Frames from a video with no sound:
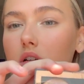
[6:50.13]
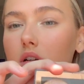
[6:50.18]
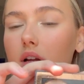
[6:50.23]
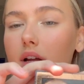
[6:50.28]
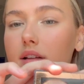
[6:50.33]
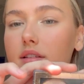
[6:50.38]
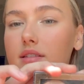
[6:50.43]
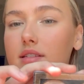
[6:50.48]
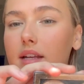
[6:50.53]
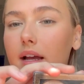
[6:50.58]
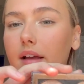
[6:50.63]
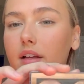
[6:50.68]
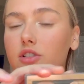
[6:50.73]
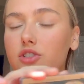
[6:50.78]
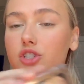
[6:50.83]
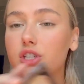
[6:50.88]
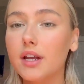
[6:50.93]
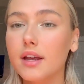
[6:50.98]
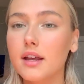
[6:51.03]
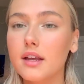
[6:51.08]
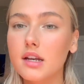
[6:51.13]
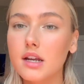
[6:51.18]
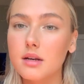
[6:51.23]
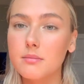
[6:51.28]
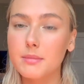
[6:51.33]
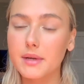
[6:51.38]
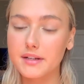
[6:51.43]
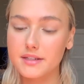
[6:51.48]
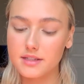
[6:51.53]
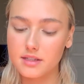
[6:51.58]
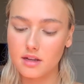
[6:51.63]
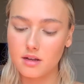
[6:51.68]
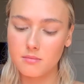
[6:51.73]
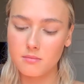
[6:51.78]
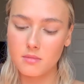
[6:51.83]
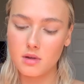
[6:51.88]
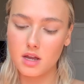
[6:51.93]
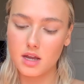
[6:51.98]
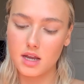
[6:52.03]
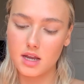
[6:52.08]
and second shade and mix
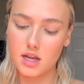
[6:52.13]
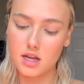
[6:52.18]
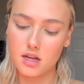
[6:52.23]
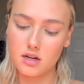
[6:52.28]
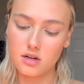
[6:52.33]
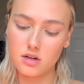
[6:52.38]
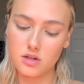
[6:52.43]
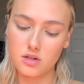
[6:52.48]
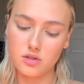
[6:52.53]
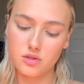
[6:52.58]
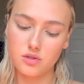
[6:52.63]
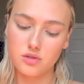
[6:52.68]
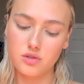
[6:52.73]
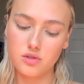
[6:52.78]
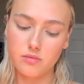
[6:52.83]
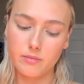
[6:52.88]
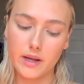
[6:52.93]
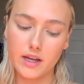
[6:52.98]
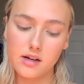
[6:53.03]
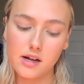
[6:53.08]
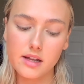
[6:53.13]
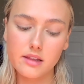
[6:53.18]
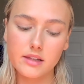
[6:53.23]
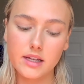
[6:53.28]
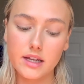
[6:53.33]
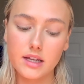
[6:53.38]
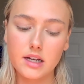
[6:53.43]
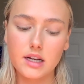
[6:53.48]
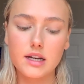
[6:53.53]
them and do my highlight.